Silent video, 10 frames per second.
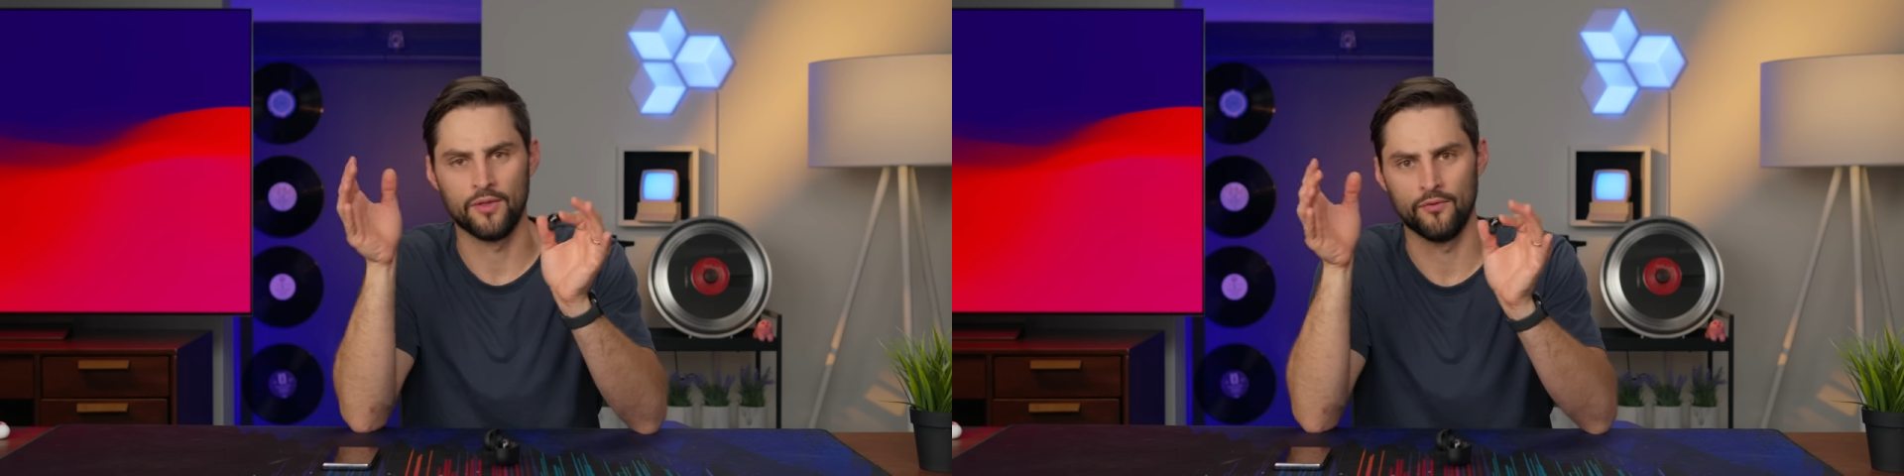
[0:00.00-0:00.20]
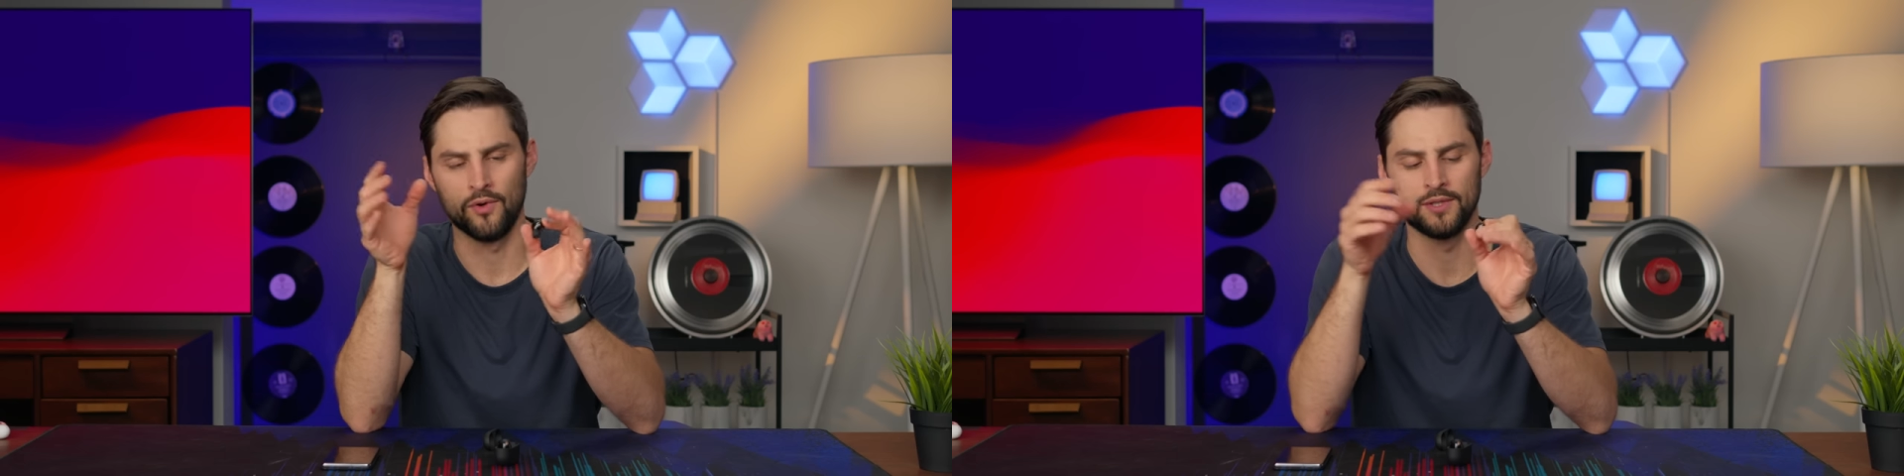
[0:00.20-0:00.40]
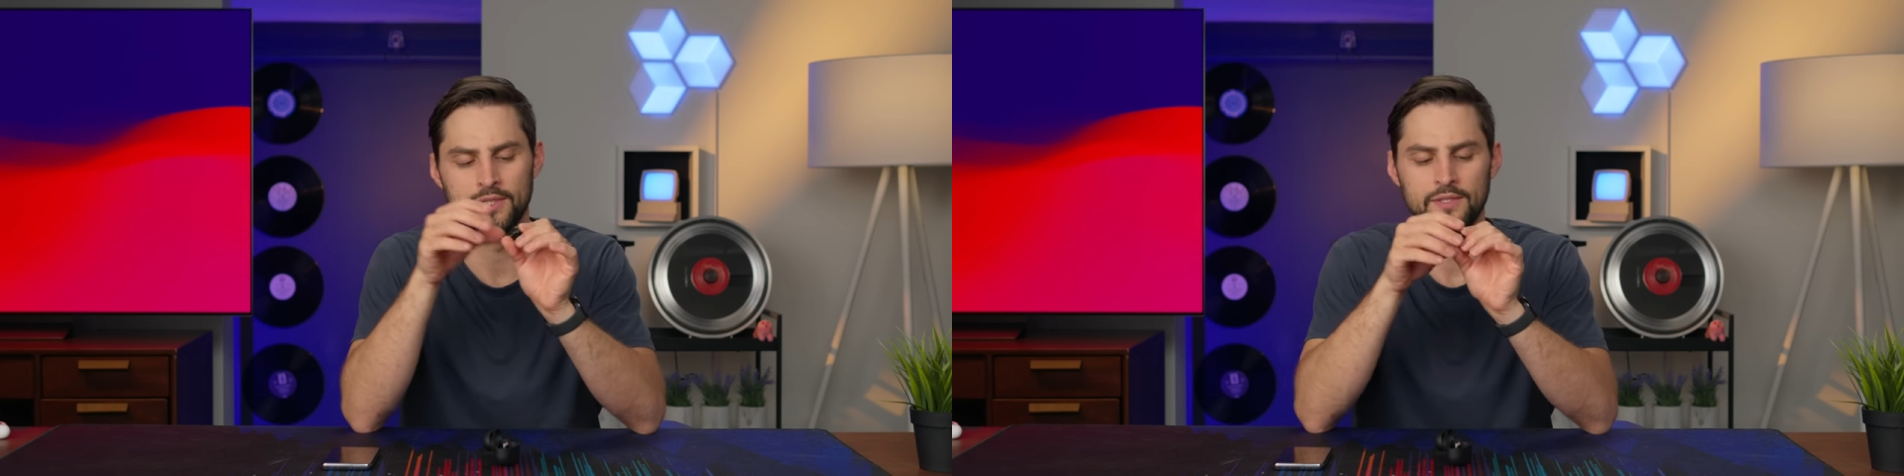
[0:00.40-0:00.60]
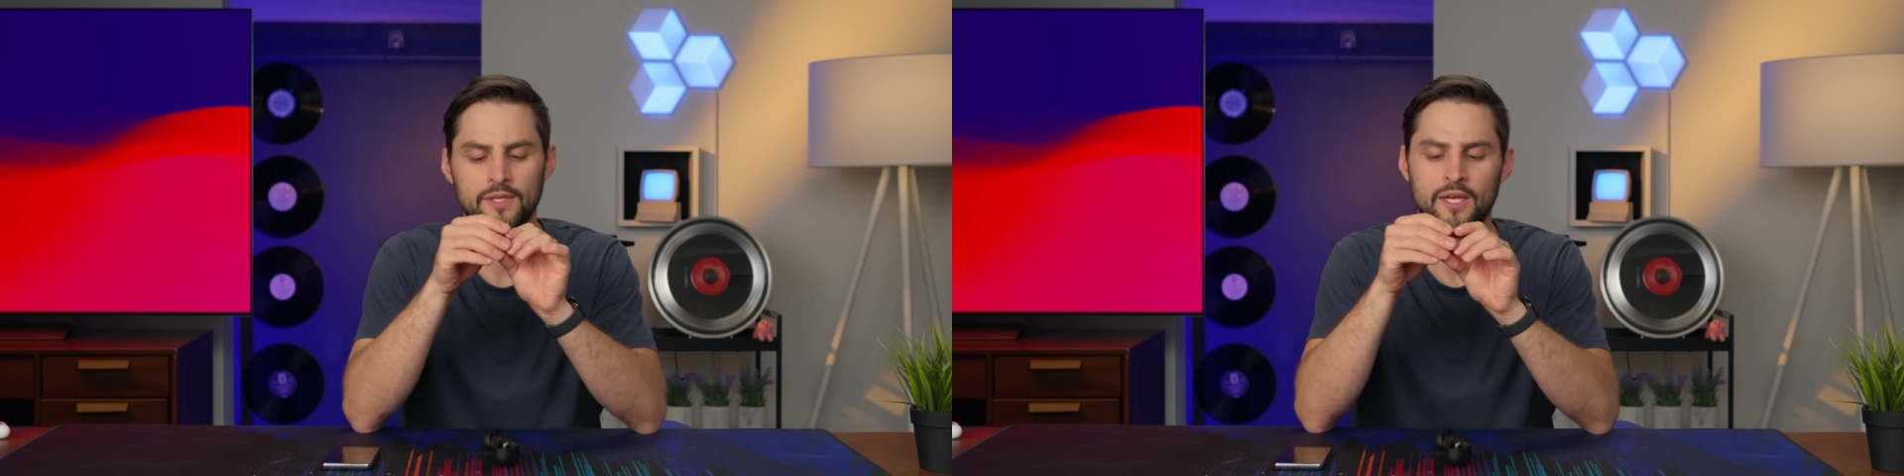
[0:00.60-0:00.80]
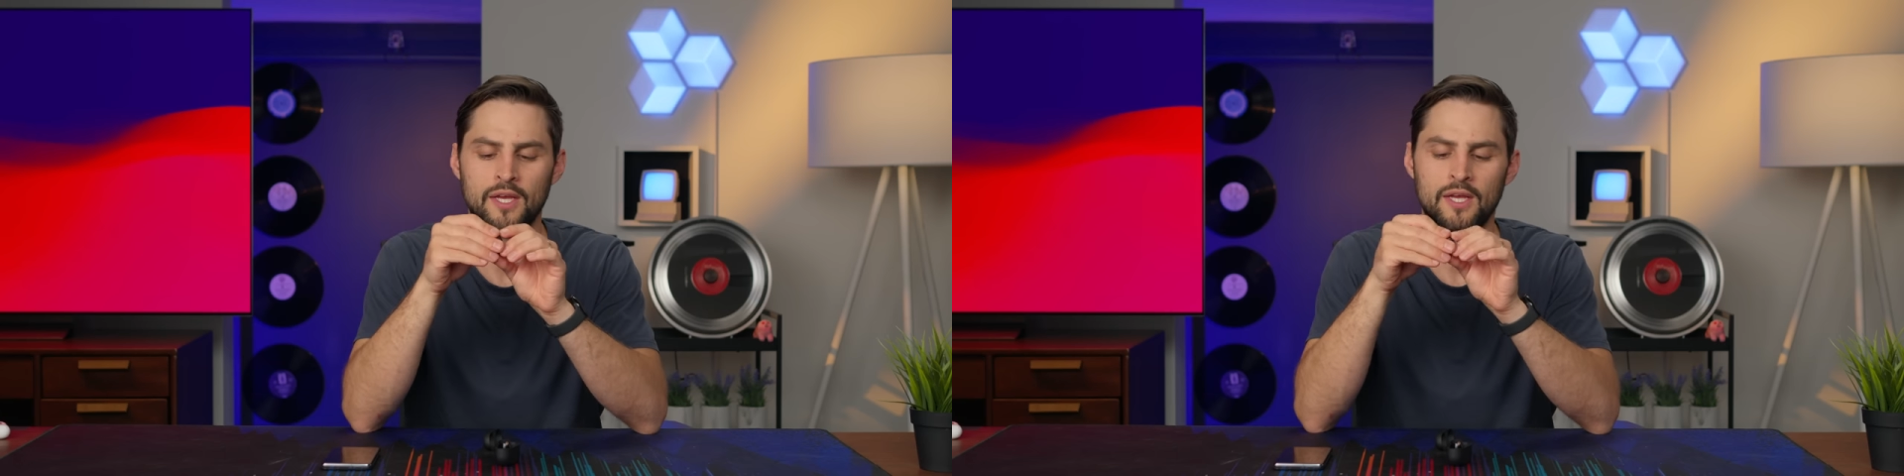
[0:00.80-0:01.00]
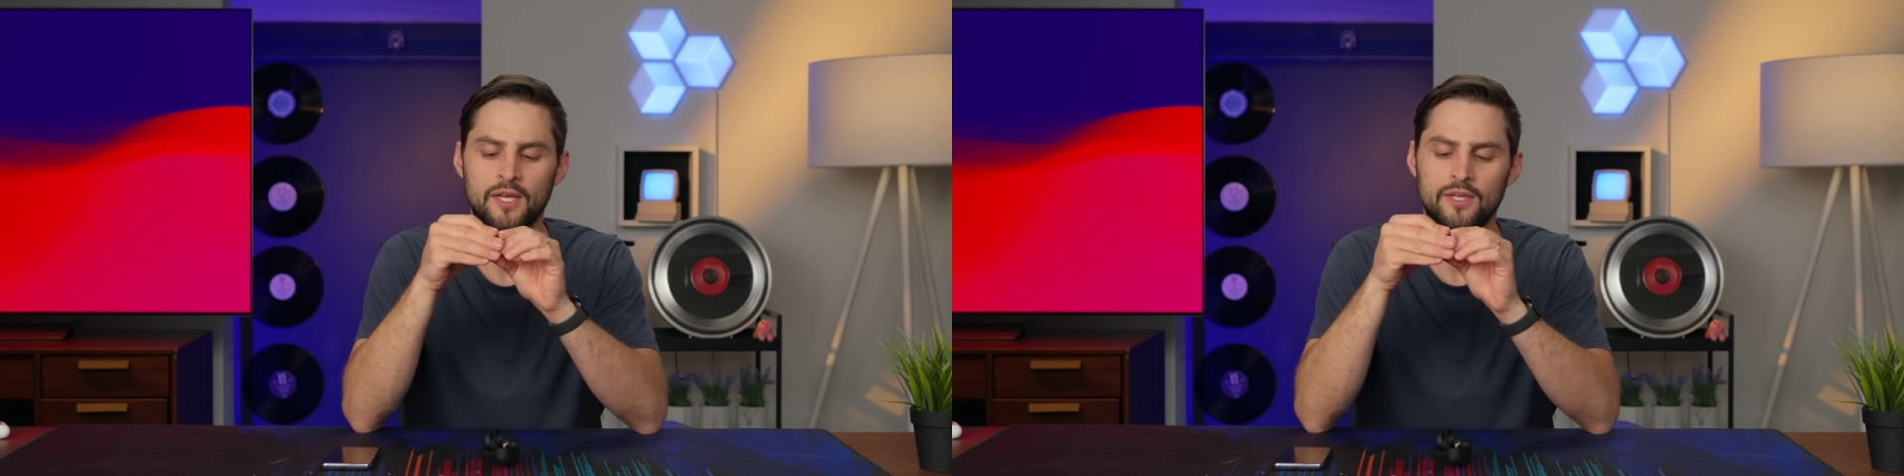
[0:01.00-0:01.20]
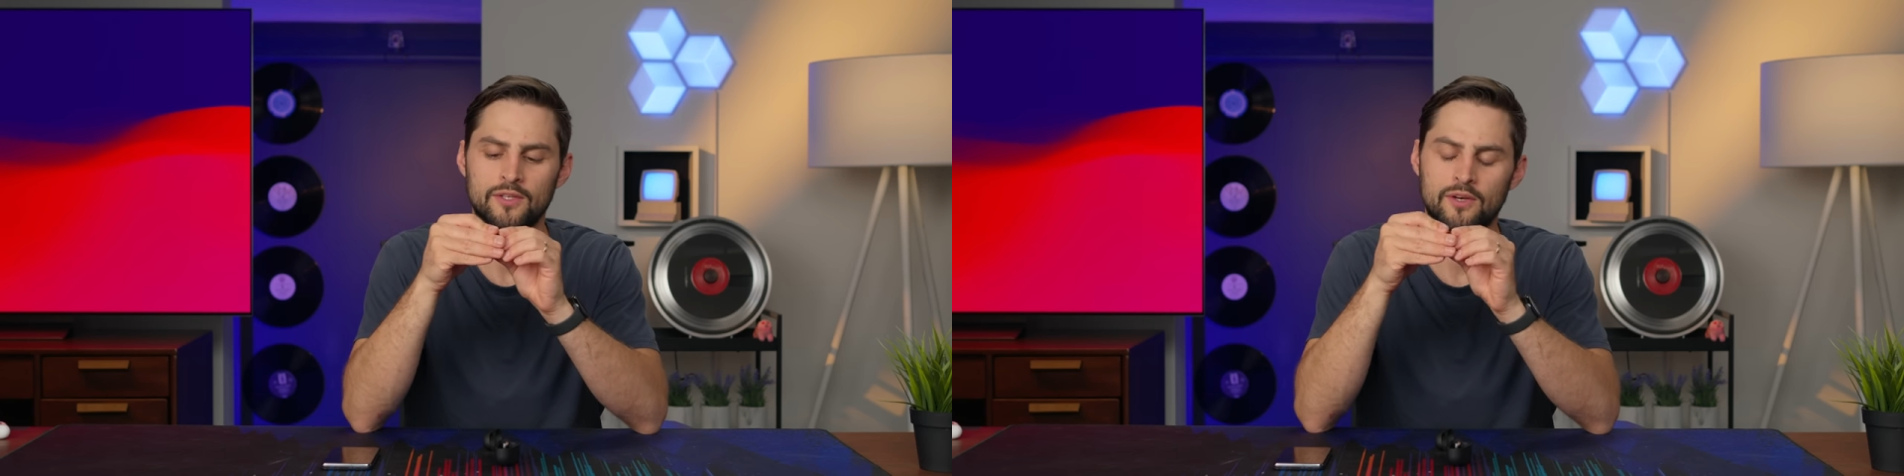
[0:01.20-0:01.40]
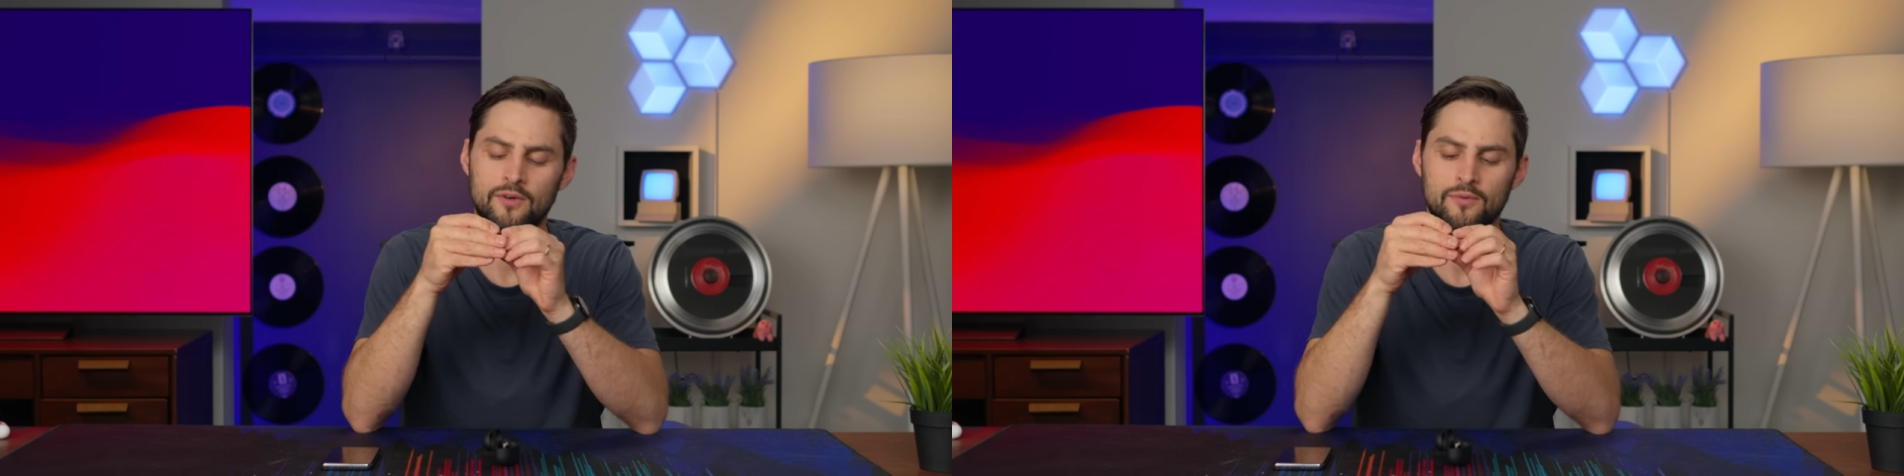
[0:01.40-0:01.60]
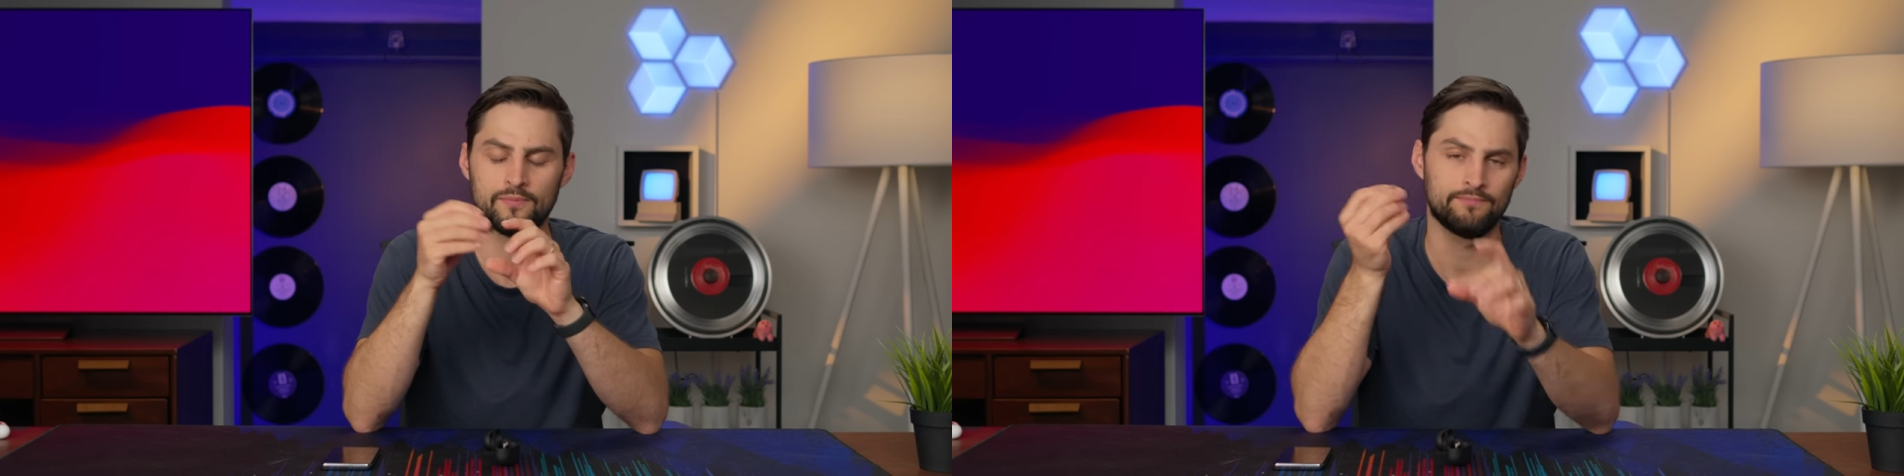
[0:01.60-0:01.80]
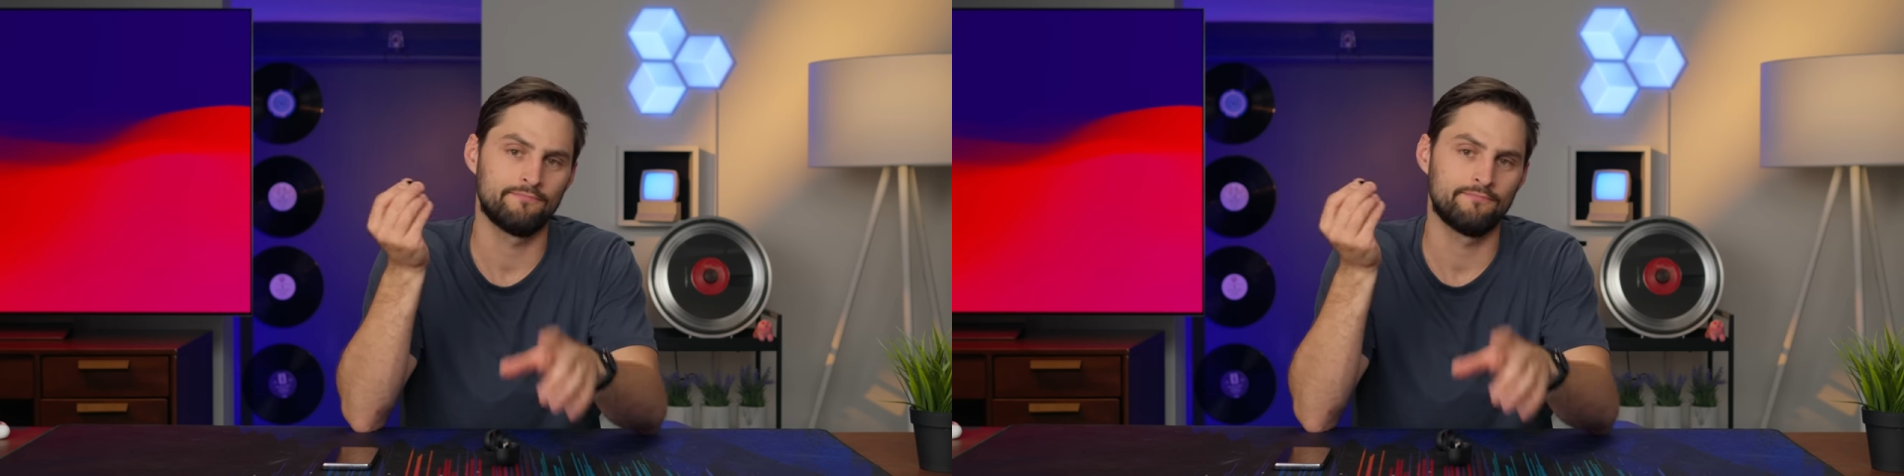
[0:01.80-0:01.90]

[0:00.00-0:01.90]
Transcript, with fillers: other voices. So